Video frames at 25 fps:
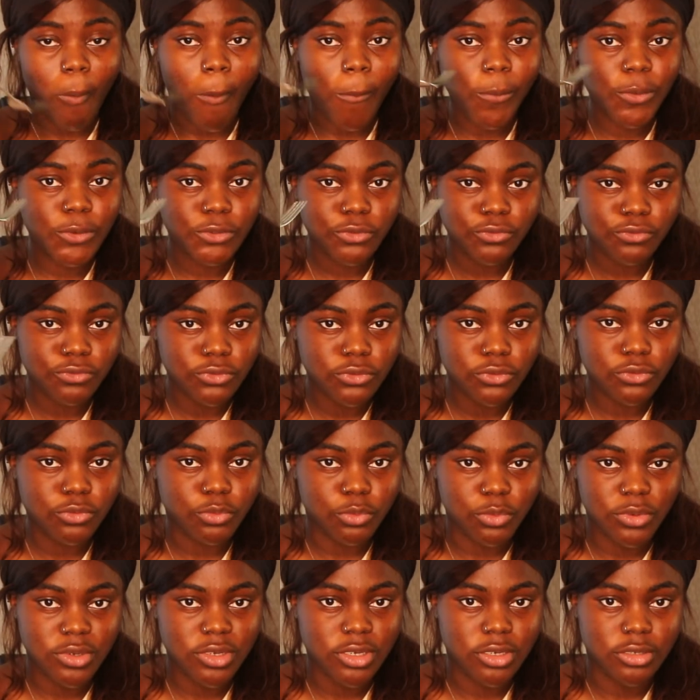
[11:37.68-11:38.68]
it feels
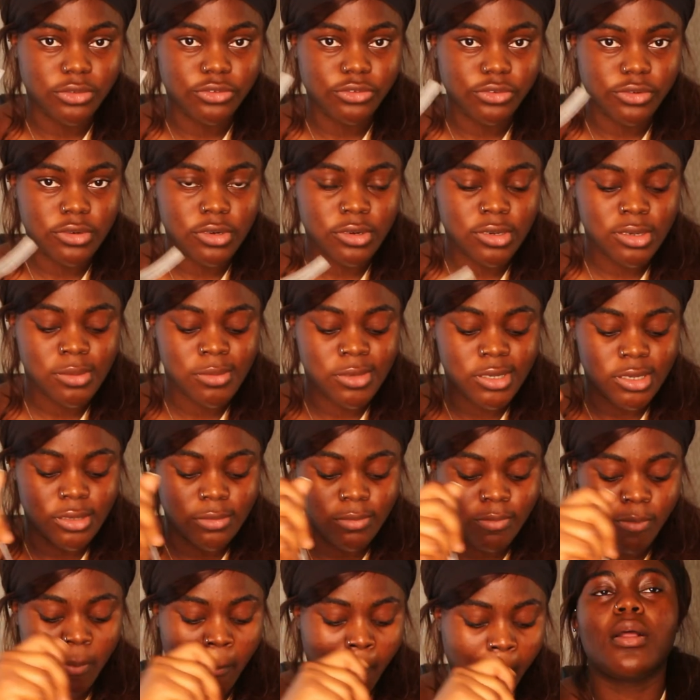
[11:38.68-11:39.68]
weird, you know what I
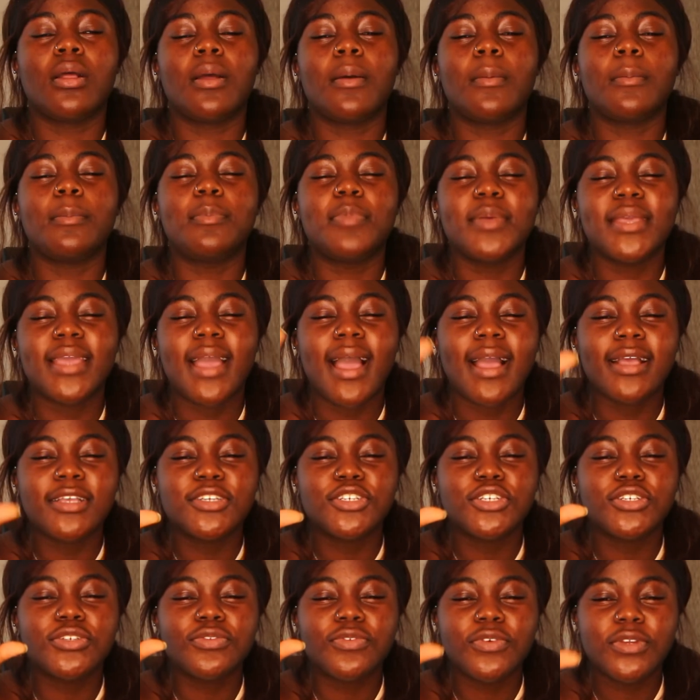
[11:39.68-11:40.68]
mean? Be
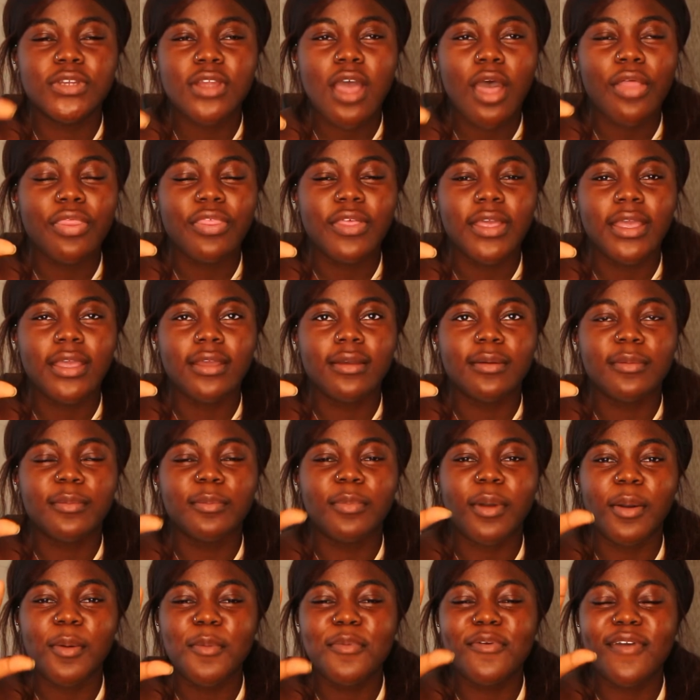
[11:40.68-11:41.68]
anxious for nothing,
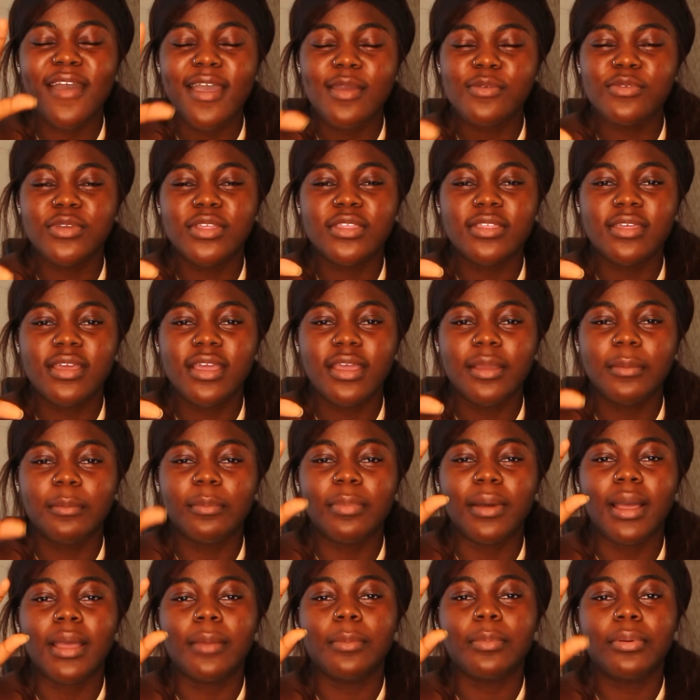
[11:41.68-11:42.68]
but with everything,
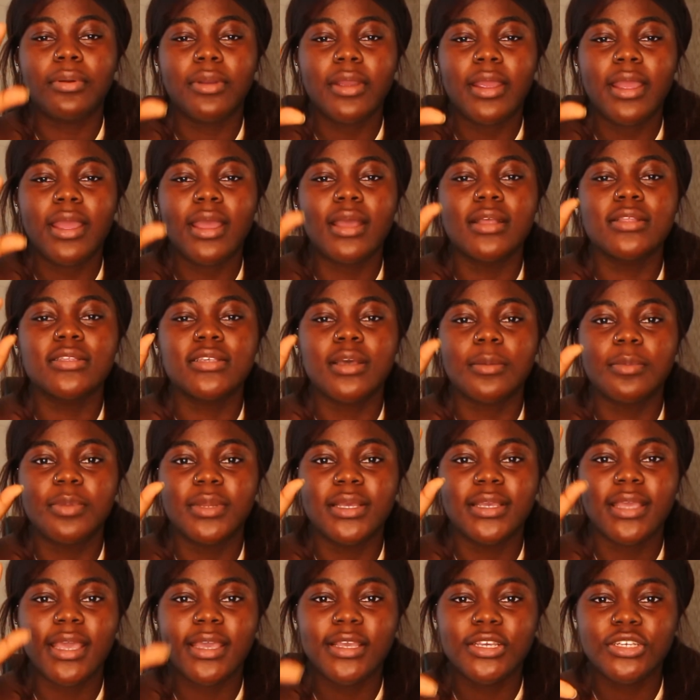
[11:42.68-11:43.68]
by prayer and
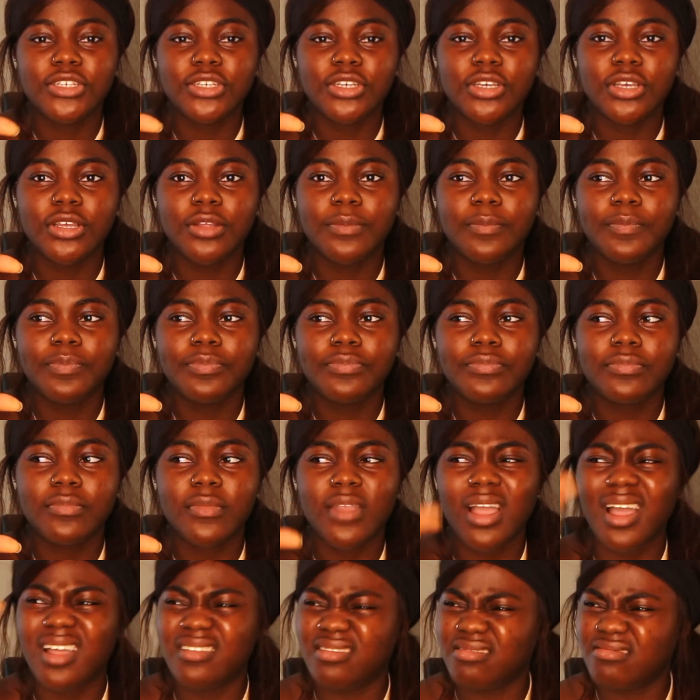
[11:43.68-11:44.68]
supplication
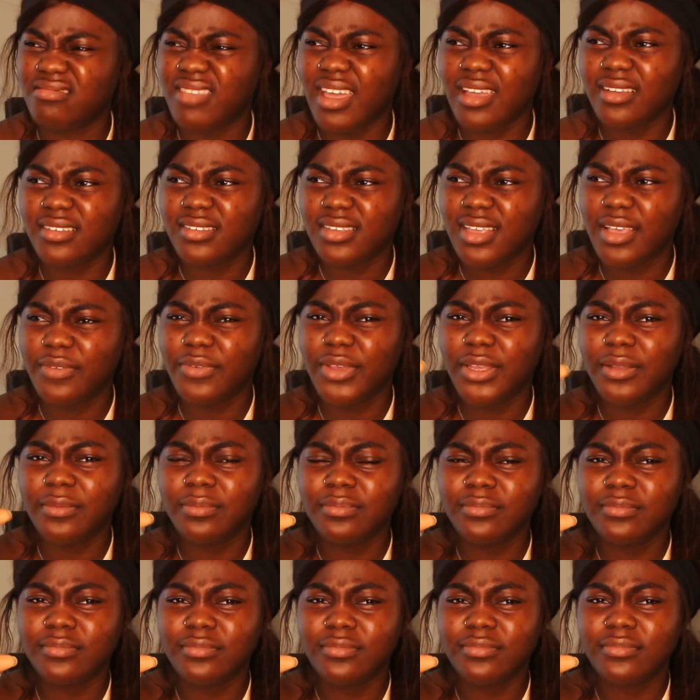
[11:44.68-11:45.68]
and
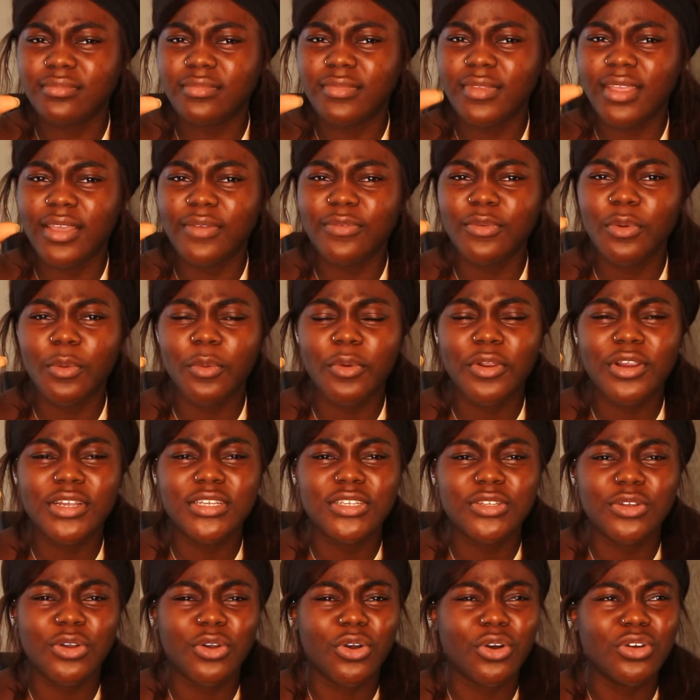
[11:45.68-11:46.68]
thanksgiving, give your worries
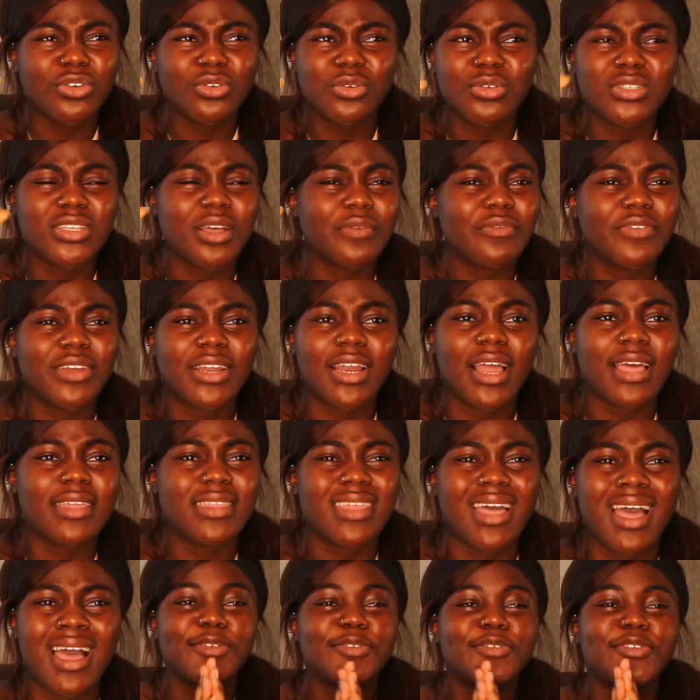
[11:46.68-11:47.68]
to God, or something like
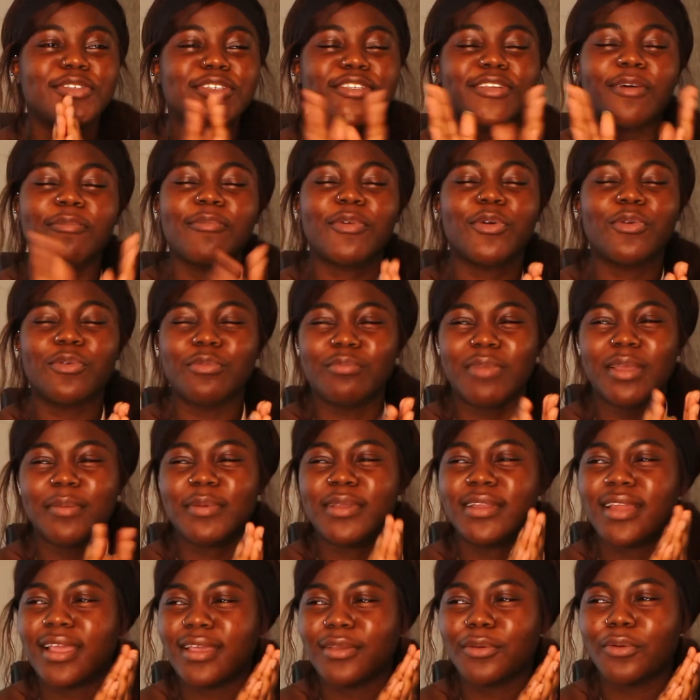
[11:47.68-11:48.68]
that. Or maybe
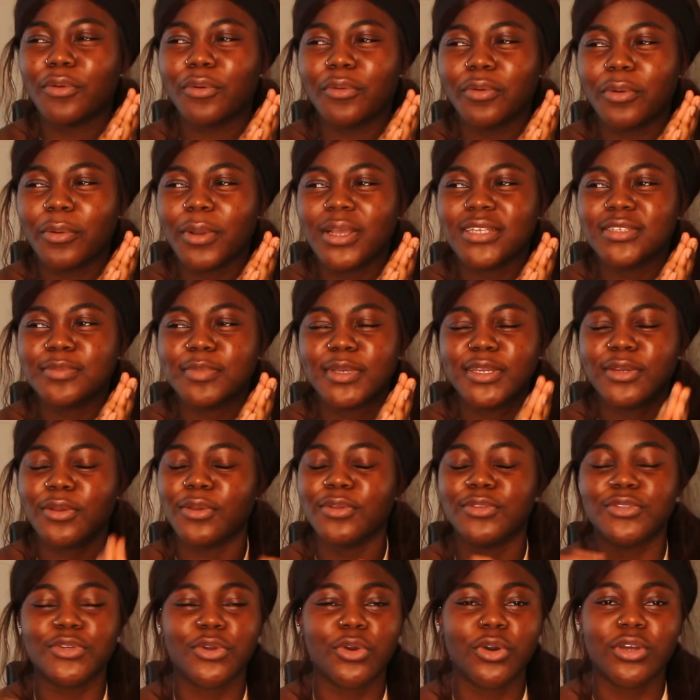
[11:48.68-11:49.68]
let your request be
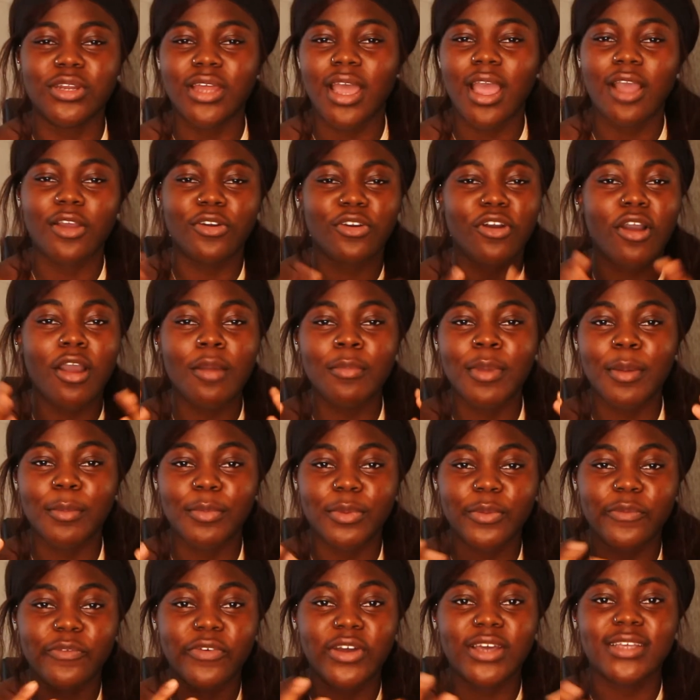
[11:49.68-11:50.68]
known to God. I can't remember
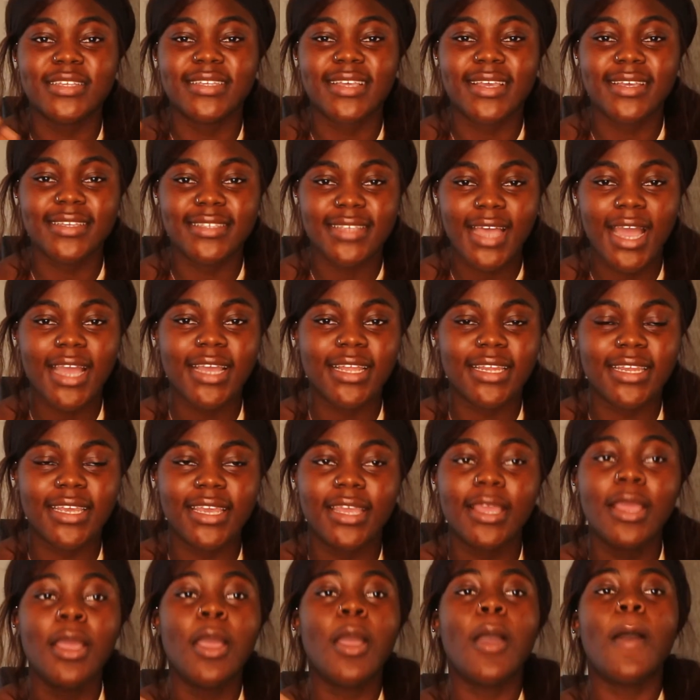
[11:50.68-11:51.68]
the verse
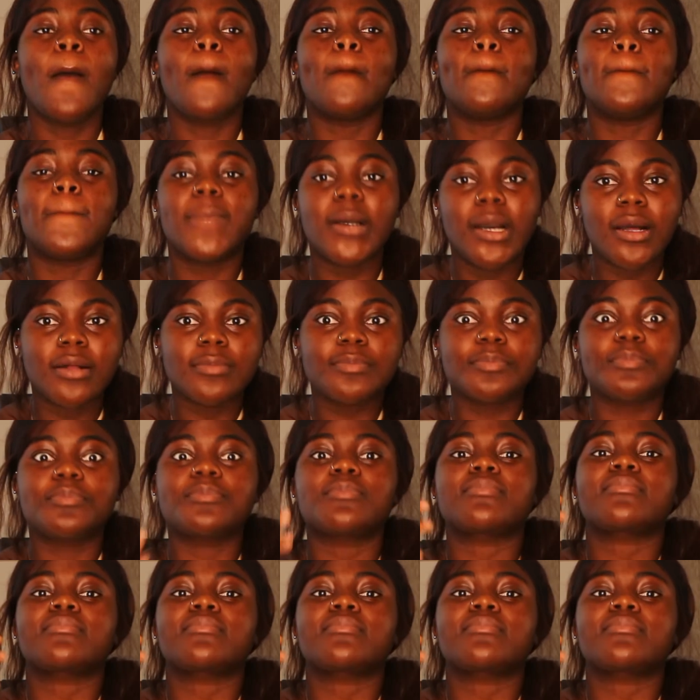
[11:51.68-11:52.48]
exactly, but